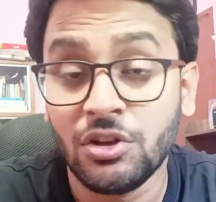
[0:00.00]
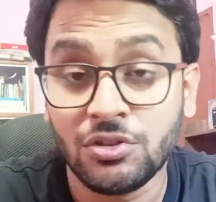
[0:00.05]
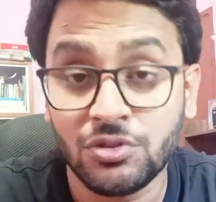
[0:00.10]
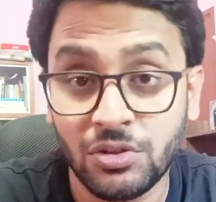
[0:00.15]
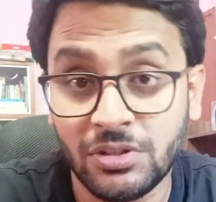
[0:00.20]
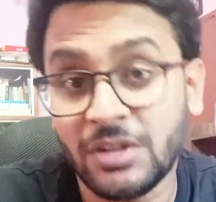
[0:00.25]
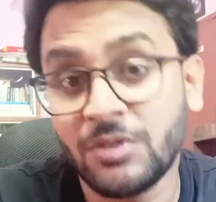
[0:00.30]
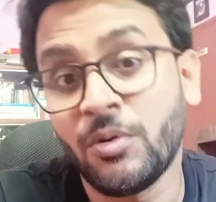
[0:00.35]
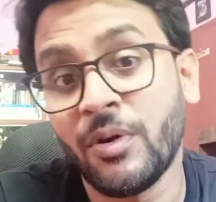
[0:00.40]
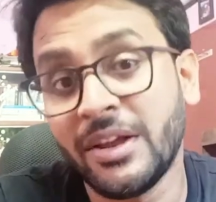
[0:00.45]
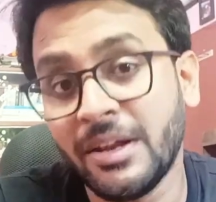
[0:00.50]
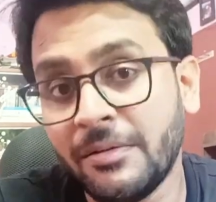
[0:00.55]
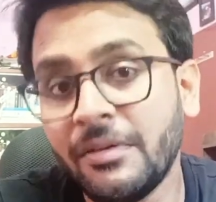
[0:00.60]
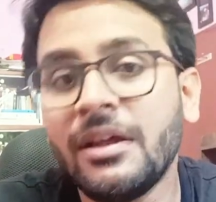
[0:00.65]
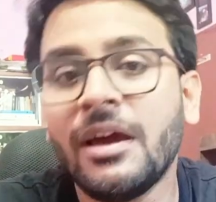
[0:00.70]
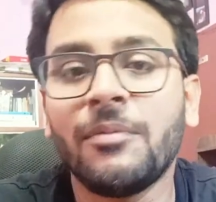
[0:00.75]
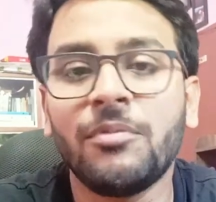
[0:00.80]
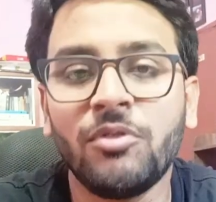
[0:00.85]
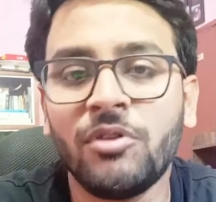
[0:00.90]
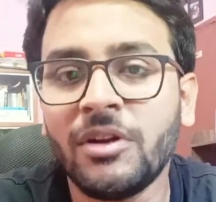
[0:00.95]
so that whenever
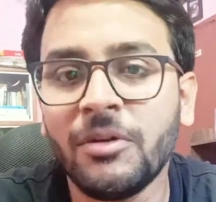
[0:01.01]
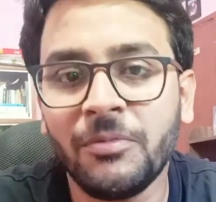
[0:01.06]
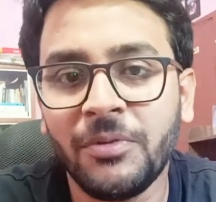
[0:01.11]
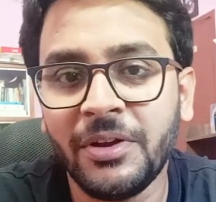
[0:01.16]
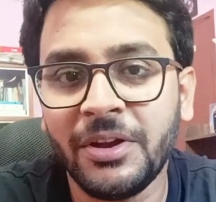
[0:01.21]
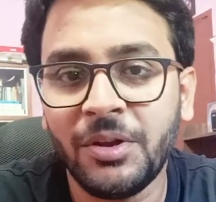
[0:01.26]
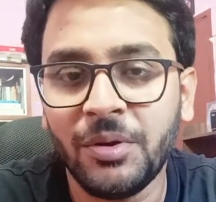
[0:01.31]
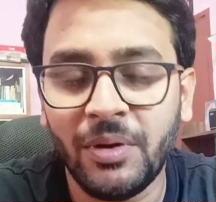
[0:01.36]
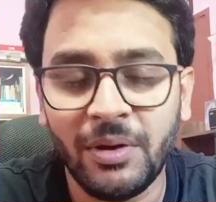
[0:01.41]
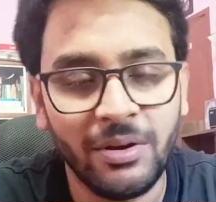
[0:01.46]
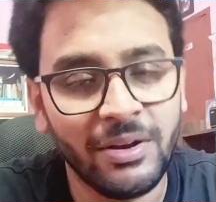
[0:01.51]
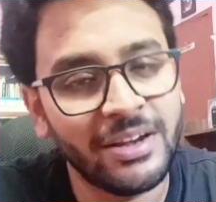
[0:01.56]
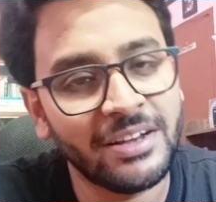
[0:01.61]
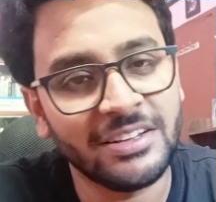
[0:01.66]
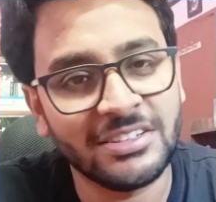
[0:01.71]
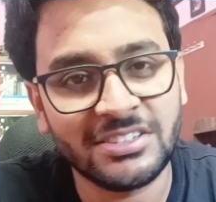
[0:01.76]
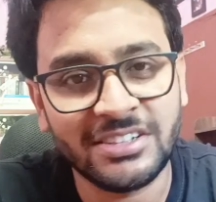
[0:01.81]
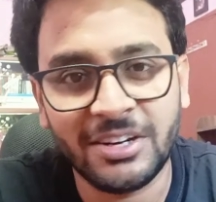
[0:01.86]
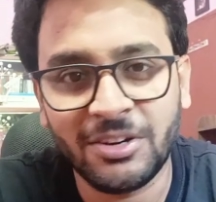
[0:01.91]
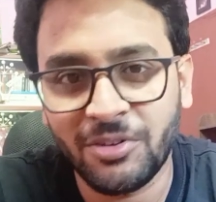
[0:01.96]
I upload a video, you'll get
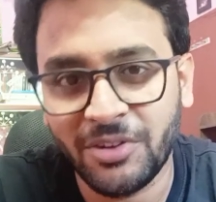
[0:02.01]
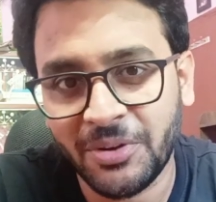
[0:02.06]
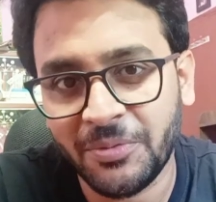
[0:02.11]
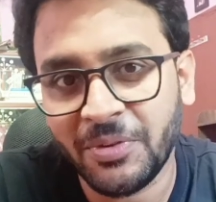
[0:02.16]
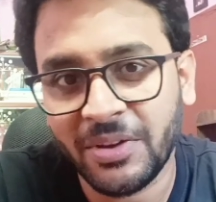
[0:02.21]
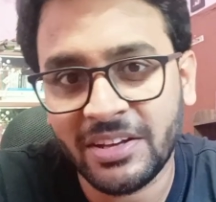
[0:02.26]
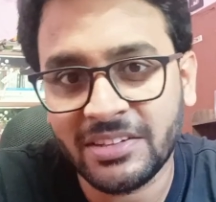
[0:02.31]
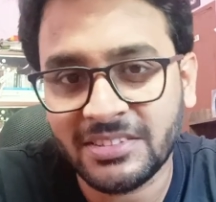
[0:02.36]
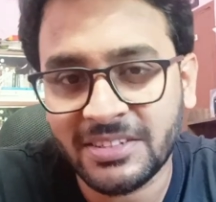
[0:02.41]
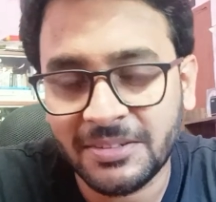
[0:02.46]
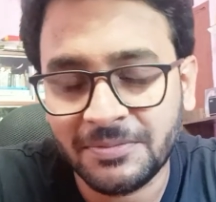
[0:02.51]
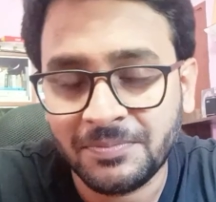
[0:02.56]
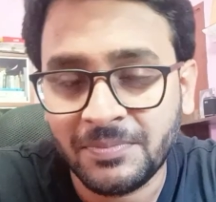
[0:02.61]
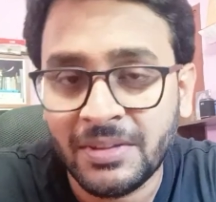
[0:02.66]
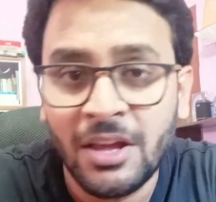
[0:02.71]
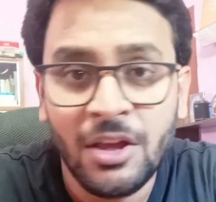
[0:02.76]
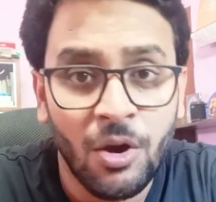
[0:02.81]
instant notification.